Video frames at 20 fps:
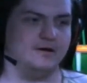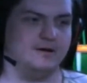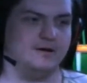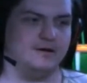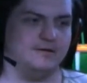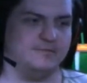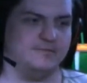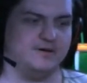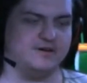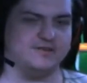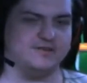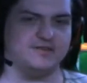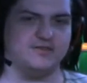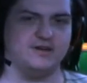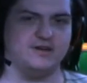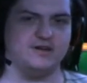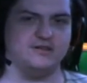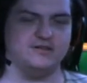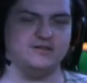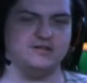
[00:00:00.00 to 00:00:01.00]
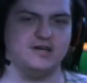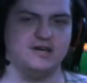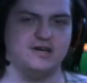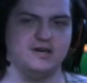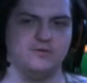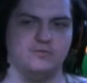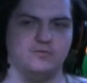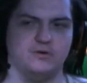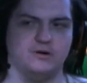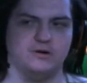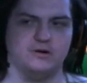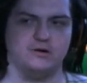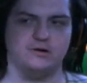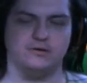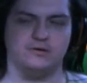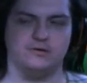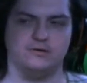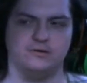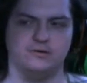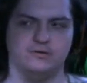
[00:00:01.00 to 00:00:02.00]
Because at the end of the day, we're
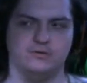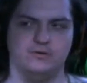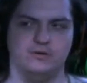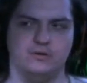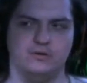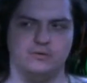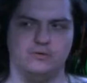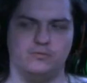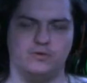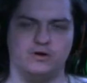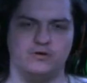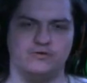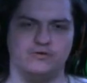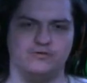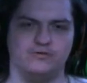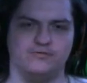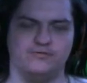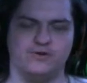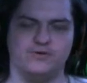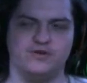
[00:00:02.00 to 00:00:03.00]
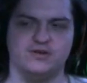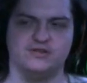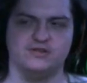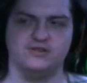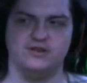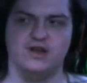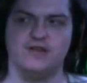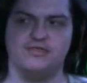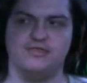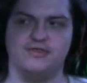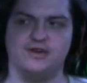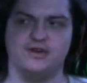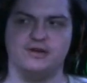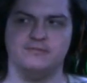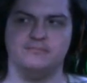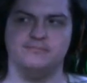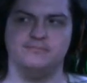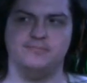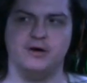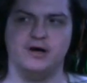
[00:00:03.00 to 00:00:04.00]
viewed as
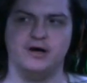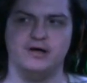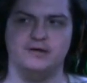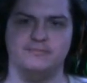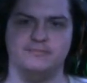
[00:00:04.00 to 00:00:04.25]
nothing but